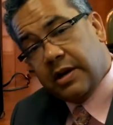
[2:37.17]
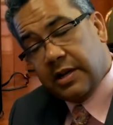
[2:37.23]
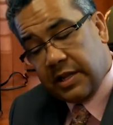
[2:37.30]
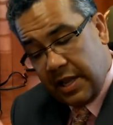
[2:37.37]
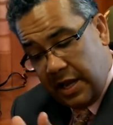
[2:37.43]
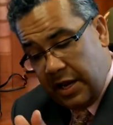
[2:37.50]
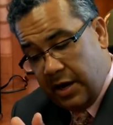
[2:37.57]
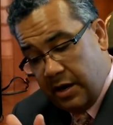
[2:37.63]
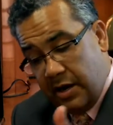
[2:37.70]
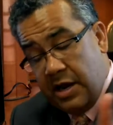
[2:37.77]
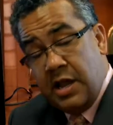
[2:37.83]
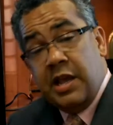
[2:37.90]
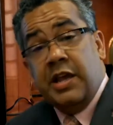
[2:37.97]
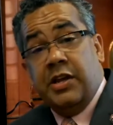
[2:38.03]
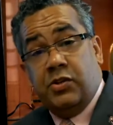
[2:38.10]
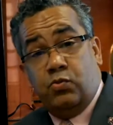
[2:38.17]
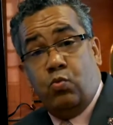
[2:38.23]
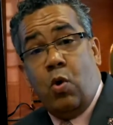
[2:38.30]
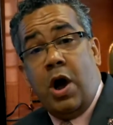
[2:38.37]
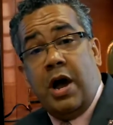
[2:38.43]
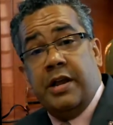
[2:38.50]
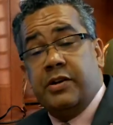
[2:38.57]
in the hair is
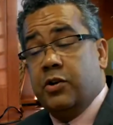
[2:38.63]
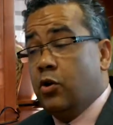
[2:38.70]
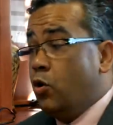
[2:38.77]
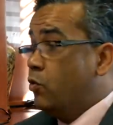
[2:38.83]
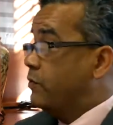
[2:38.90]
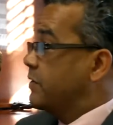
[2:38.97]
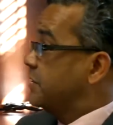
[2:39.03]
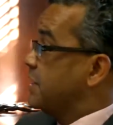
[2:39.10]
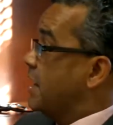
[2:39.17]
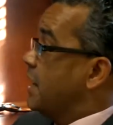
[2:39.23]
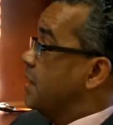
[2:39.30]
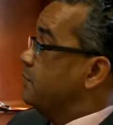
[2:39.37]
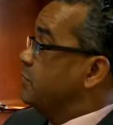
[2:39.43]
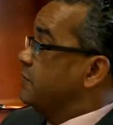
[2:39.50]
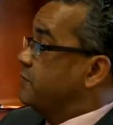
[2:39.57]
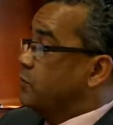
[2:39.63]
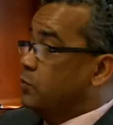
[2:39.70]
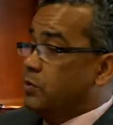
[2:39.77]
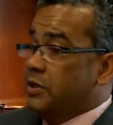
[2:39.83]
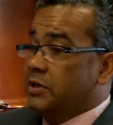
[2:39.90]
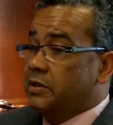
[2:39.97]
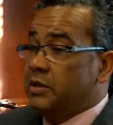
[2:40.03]
widened over time, if you
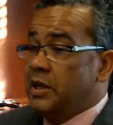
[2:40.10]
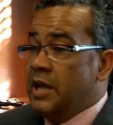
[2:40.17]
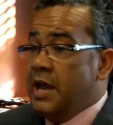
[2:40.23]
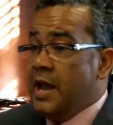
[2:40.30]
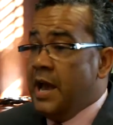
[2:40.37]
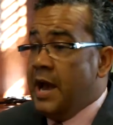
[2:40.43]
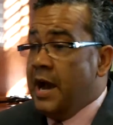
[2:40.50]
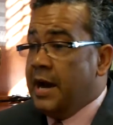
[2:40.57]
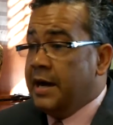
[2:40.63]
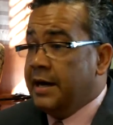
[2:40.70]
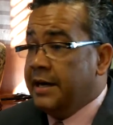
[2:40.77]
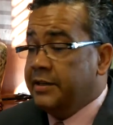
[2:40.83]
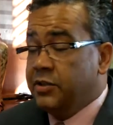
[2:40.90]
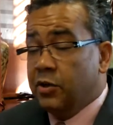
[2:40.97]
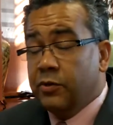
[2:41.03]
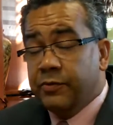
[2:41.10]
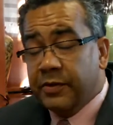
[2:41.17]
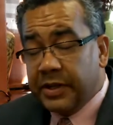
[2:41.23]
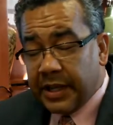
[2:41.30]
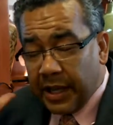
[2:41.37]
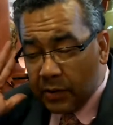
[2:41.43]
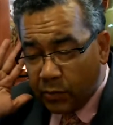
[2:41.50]
will. And don't
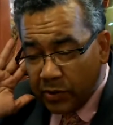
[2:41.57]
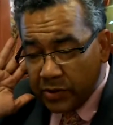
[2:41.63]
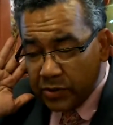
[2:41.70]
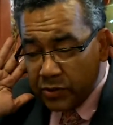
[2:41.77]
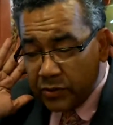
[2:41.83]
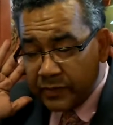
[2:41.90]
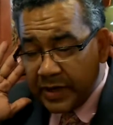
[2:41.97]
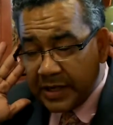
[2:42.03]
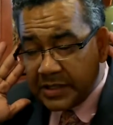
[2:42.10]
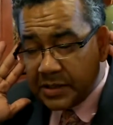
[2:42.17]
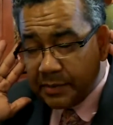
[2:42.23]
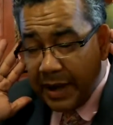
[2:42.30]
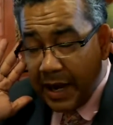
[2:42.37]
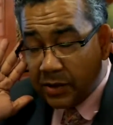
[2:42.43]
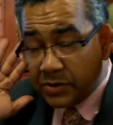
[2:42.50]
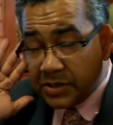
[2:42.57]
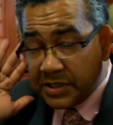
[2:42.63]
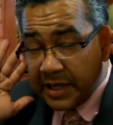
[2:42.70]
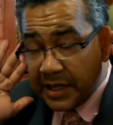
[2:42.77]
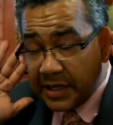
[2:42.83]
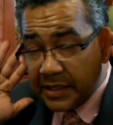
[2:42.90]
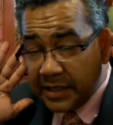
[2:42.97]
forget, whether you've got some
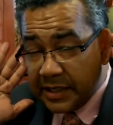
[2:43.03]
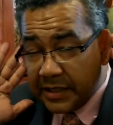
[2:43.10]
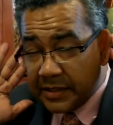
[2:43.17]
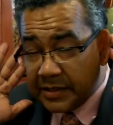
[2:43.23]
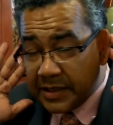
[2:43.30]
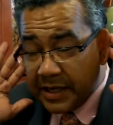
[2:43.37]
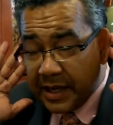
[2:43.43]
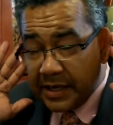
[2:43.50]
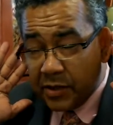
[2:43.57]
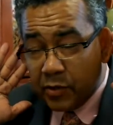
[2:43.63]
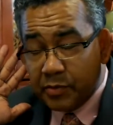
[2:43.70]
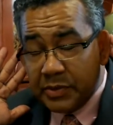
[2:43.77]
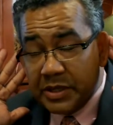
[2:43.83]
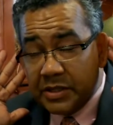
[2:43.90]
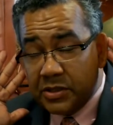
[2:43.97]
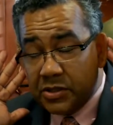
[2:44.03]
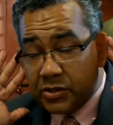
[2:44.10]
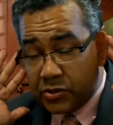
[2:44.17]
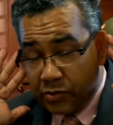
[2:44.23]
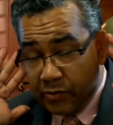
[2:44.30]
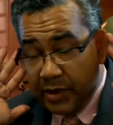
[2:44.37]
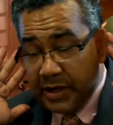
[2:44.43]
outstanding ears, and I don't mean
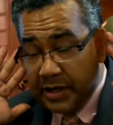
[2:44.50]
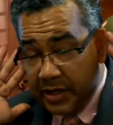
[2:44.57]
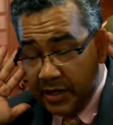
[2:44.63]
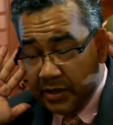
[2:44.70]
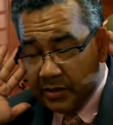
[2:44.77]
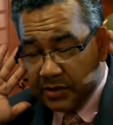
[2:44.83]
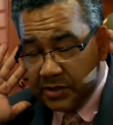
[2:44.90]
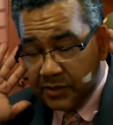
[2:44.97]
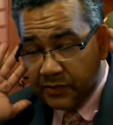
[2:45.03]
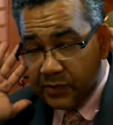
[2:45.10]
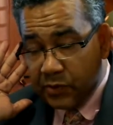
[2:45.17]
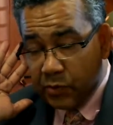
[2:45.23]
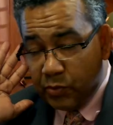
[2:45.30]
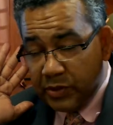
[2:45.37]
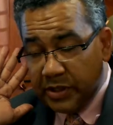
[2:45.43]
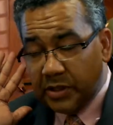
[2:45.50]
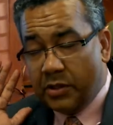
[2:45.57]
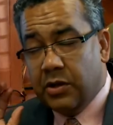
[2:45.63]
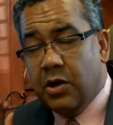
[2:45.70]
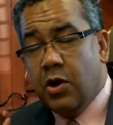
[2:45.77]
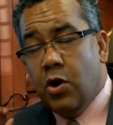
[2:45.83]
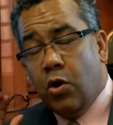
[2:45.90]
just great ears, if you
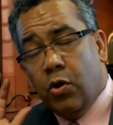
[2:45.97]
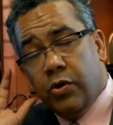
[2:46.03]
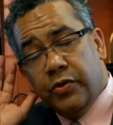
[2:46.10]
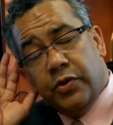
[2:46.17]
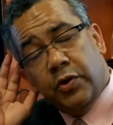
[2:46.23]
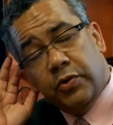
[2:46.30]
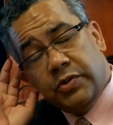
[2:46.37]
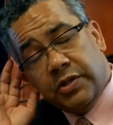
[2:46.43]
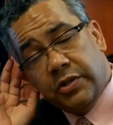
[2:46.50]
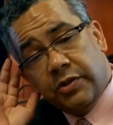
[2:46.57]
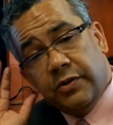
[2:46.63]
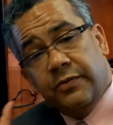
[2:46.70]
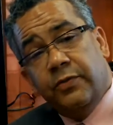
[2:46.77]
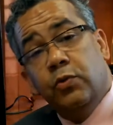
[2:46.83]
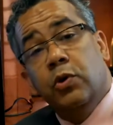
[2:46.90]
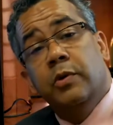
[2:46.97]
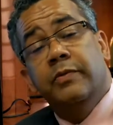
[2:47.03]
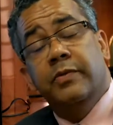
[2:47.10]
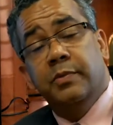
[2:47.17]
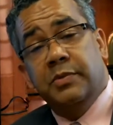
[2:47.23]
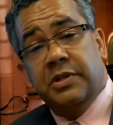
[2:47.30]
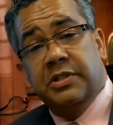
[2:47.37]
will, or those that are deformed
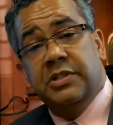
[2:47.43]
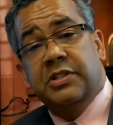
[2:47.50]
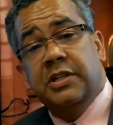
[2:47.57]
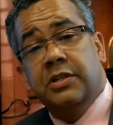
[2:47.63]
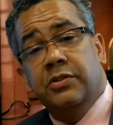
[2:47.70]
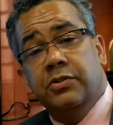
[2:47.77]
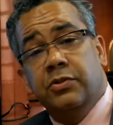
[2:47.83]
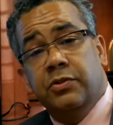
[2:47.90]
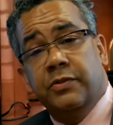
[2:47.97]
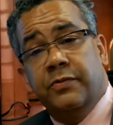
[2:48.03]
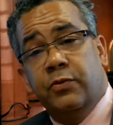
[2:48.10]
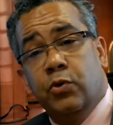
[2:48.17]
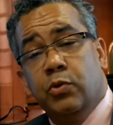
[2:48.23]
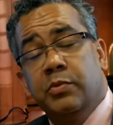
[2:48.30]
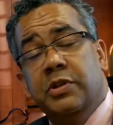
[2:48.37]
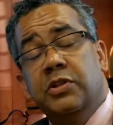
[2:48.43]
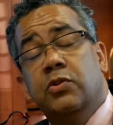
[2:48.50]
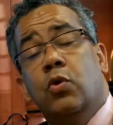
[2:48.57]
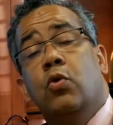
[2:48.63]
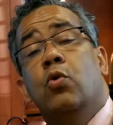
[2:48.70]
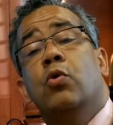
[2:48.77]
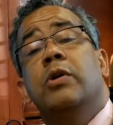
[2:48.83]
from congenital deformities,
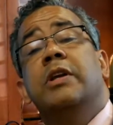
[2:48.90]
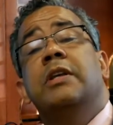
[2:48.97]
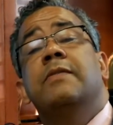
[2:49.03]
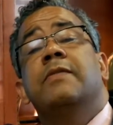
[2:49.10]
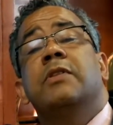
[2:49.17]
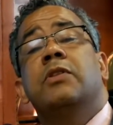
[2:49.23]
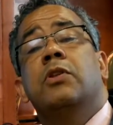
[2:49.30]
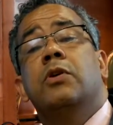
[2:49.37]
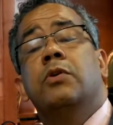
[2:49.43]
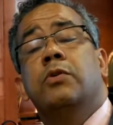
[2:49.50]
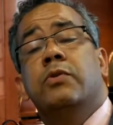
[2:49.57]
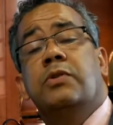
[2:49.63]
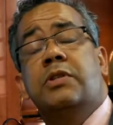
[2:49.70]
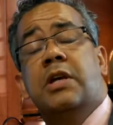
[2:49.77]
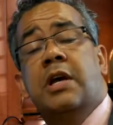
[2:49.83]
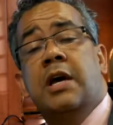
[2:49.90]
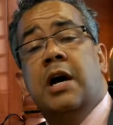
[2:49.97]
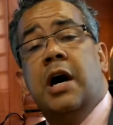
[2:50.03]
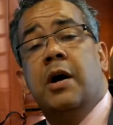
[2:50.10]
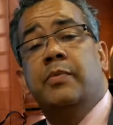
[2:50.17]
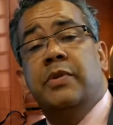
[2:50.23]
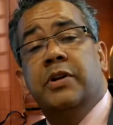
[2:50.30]
or even those
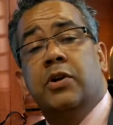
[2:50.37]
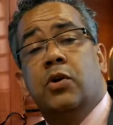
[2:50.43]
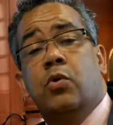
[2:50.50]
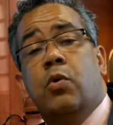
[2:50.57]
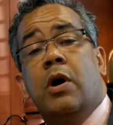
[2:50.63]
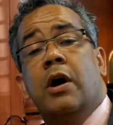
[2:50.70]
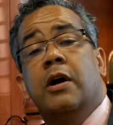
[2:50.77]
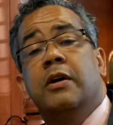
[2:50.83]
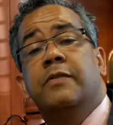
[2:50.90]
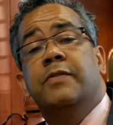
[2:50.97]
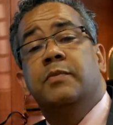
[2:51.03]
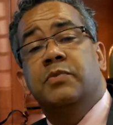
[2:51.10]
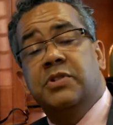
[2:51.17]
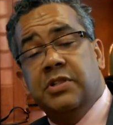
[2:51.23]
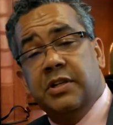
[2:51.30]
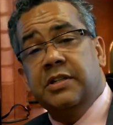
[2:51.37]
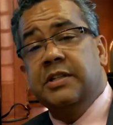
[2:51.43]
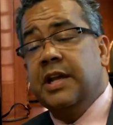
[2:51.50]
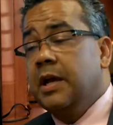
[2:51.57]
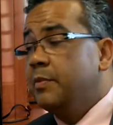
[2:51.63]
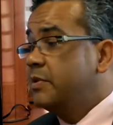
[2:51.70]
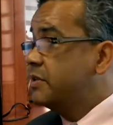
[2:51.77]
that are acquired from sun
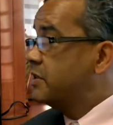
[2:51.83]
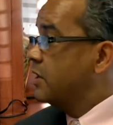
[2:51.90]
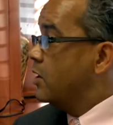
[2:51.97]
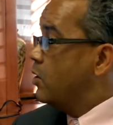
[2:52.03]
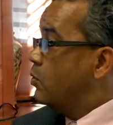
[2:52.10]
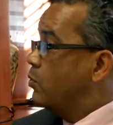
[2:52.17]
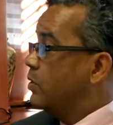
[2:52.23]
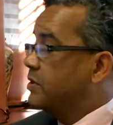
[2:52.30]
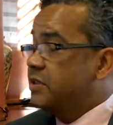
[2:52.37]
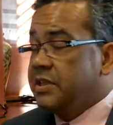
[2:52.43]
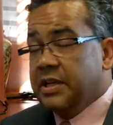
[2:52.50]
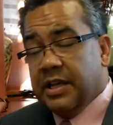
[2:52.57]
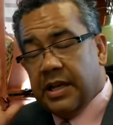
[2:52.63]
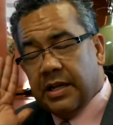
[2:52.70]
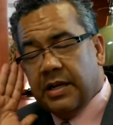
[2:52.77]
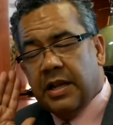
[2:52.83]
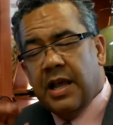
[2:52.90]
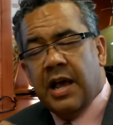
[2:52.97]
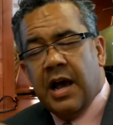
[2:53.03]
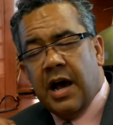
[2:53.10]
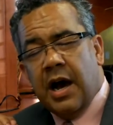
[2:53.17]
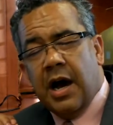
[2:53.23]
damage, once again,
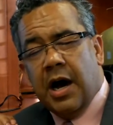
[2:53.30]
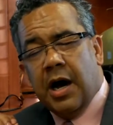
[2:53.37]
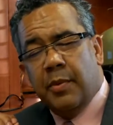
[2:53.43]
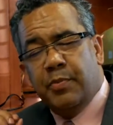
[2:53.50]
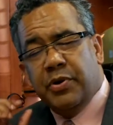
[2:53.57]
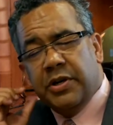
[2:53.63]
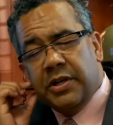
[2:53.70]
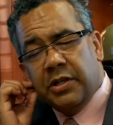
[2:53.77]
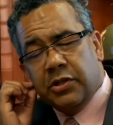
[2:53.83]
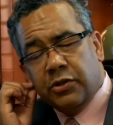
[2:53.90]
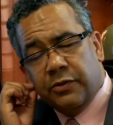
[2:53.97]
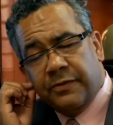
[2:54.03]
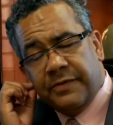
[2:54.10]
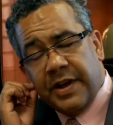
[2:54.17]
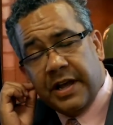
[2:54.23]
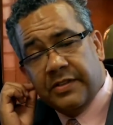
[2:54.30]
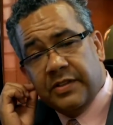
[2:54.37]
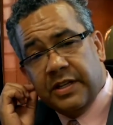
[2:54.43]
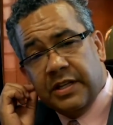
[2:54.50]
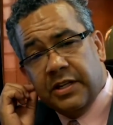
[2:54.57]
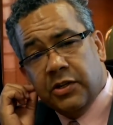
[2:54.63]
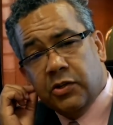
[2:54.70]
putting a little fat in
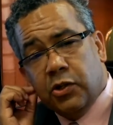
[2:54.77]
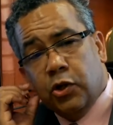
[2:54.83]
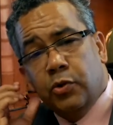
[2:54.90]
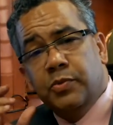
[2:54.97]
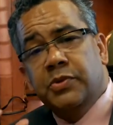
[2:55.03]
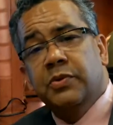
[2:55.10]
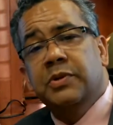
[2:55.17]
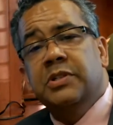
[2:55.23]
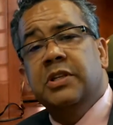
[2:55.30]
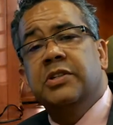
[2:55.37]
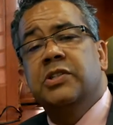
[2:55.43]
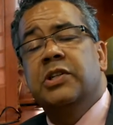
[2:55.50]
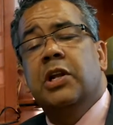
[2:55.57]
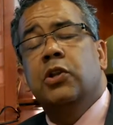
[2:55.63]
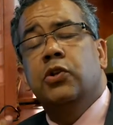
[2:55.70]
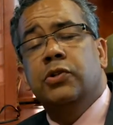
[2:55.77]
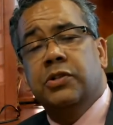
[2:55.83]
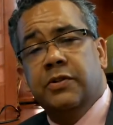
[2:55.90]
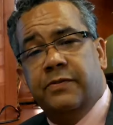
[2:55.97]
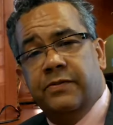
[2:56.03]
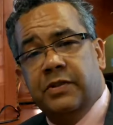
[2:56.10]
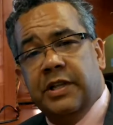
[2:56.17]
the earlobe so it does not look
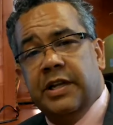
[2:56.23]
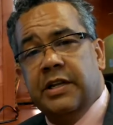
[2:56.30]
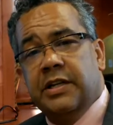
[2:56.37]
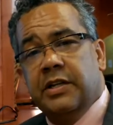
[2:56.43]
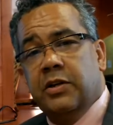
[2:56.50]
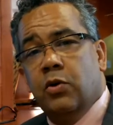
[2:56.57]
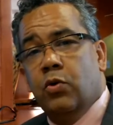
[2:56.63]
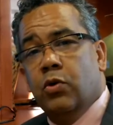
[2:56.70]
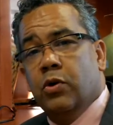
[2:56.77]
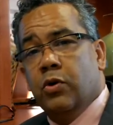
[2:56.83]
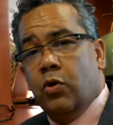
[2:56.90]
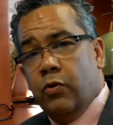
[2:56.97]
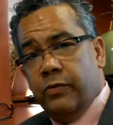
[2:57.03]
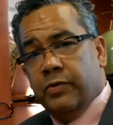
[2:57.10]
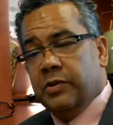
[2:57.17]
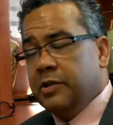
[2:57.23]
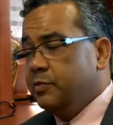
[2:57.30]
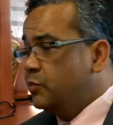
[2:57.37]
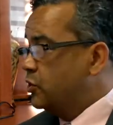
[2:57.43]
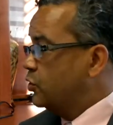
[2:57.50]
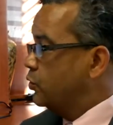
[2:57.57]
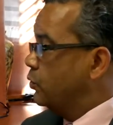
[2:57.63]
deflated or overly
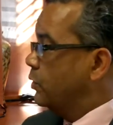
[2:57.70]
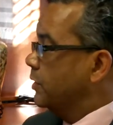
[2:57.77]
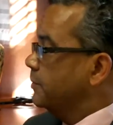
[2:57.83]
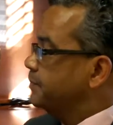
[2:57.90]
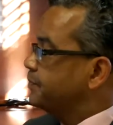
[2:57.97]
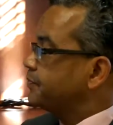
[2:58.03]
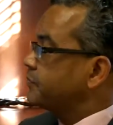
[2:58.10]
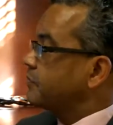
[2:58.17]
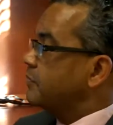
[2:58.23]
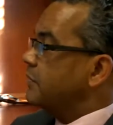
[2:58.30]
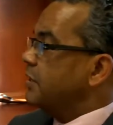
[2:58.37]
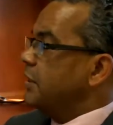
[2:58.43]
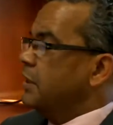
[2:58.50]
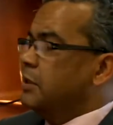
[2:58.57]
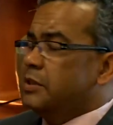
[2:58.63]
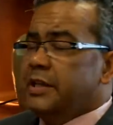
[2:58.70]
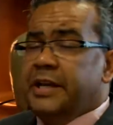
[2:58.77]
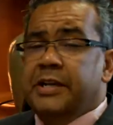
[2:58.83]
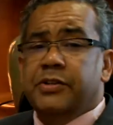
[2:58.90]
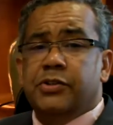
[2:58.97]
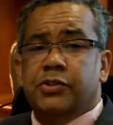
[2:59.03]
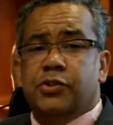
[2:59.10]
mature.
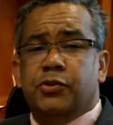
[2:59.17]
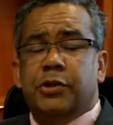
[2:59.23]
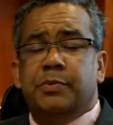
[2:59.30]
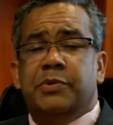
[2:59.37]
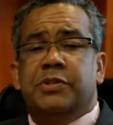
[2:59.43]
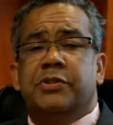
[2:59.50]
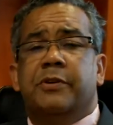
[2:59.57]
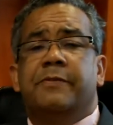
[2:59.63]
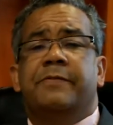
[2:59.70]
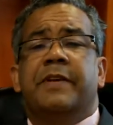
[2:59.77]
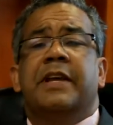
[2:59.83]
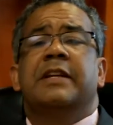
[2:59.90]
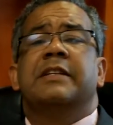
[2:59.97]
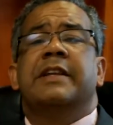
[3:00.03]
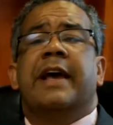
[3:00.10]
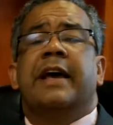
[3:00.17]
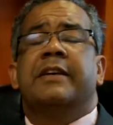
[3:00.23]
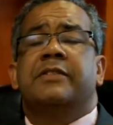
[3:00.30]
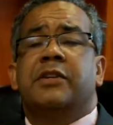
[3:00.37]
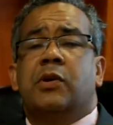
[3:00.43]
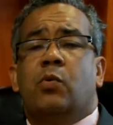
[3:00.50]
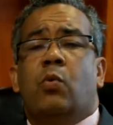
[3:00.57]
Laser treatments are
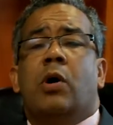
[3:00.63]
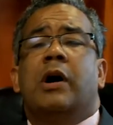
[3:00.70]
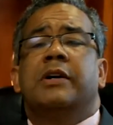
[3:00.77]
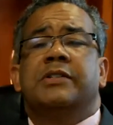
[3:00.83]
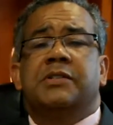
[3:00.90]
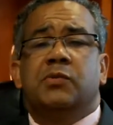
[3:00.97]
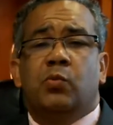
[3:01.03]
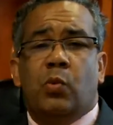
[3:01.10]
fantastic wash and